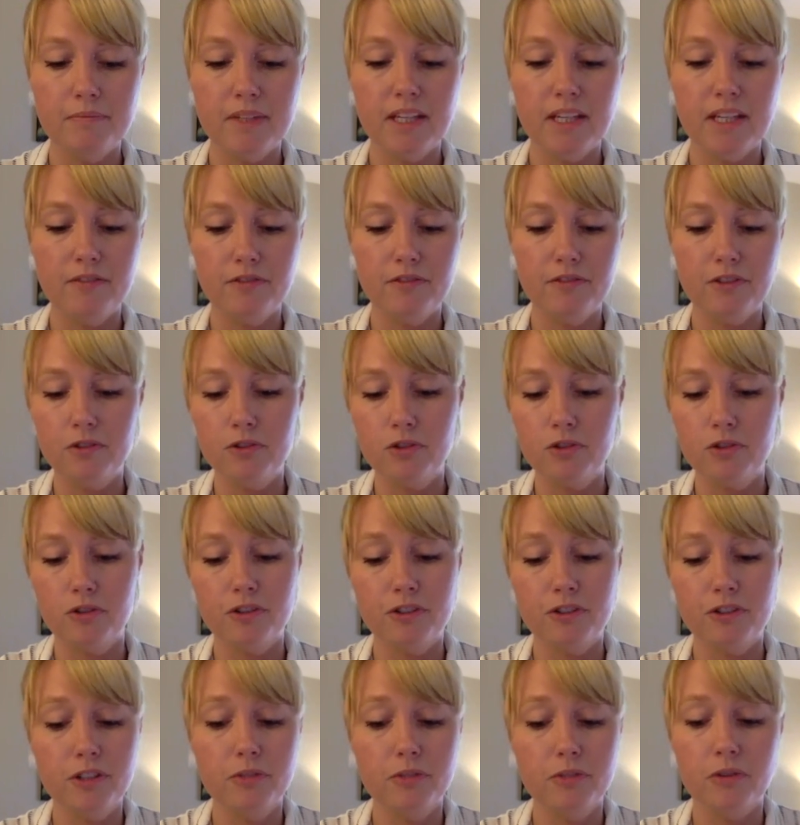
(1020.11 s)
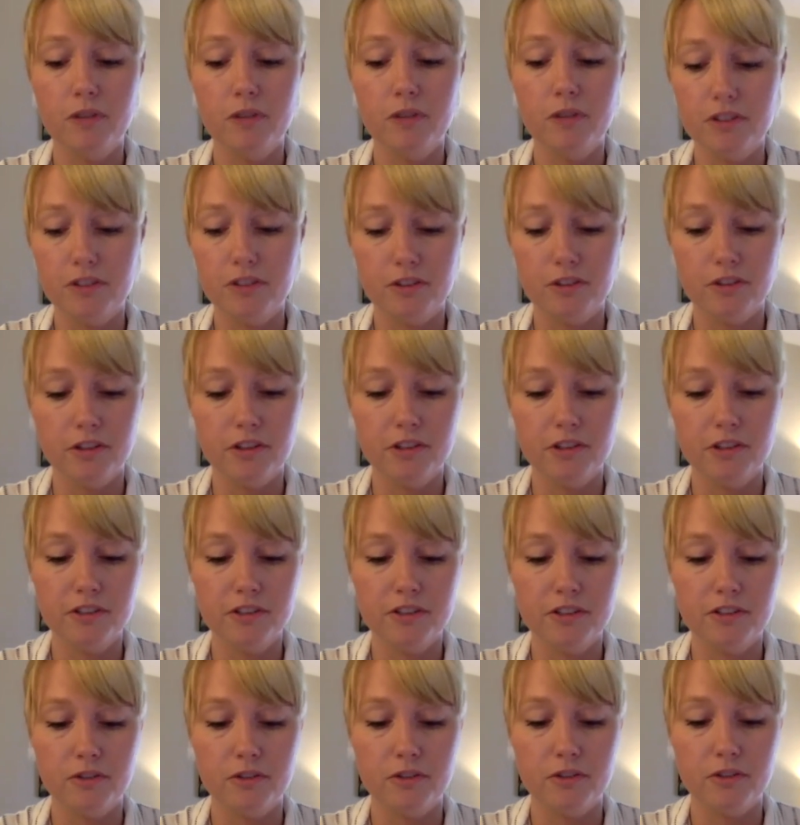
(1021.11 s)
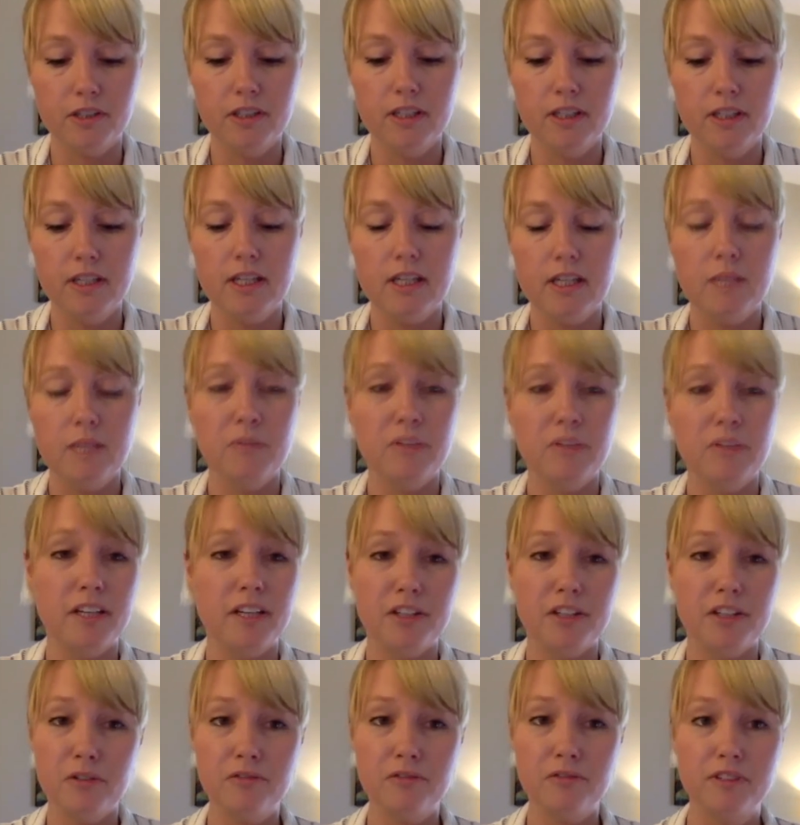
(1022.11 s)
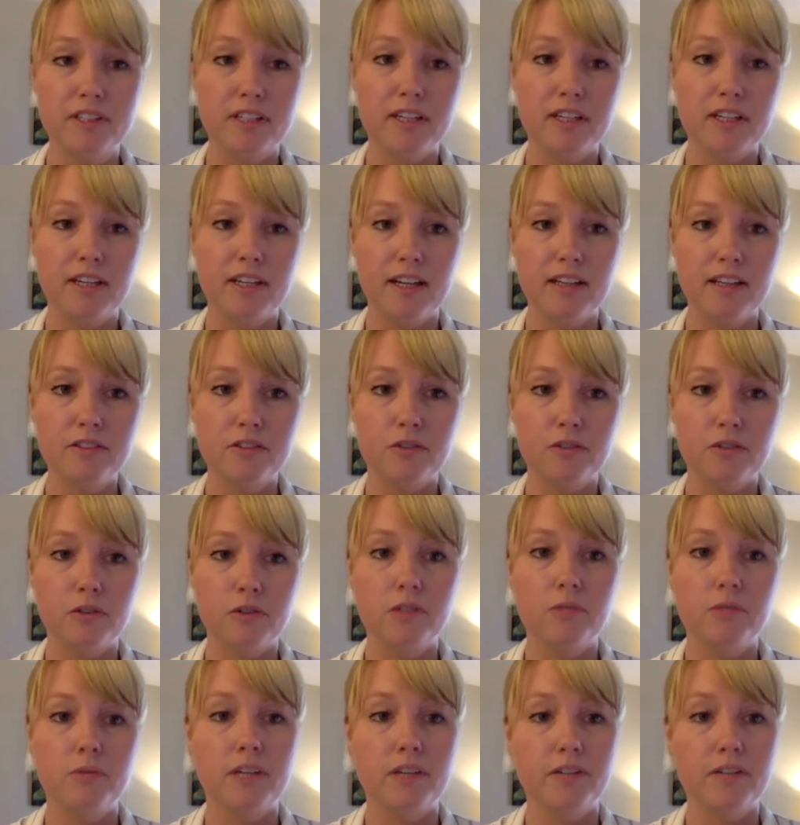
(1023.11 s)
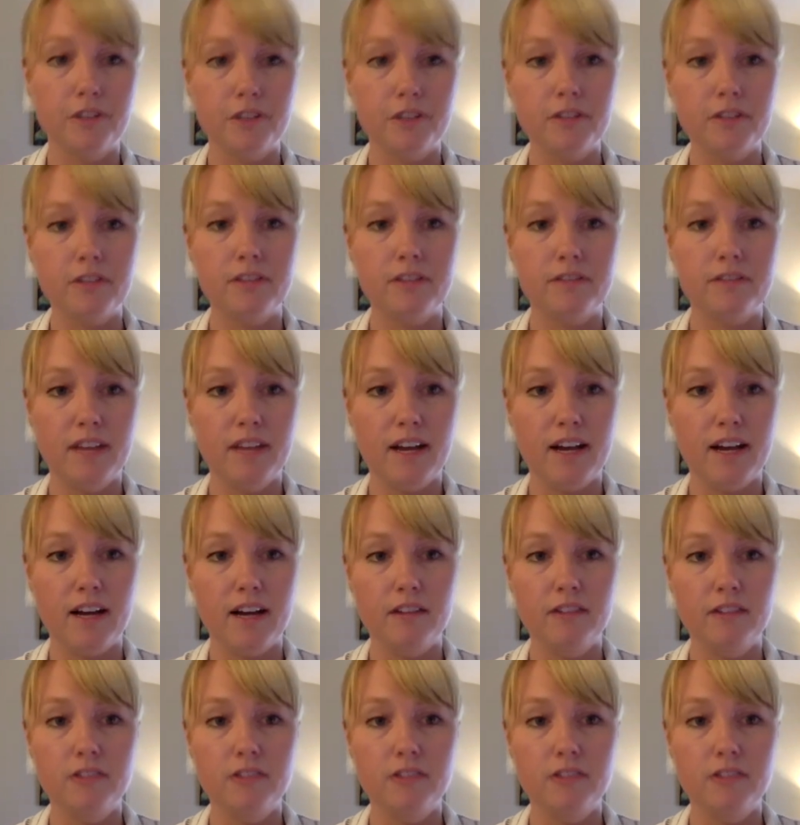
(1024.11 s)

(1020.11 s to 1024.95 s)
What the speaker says: If you told her you were going to the grocery store, but yet you were visiting an escort, whenever you leave the house,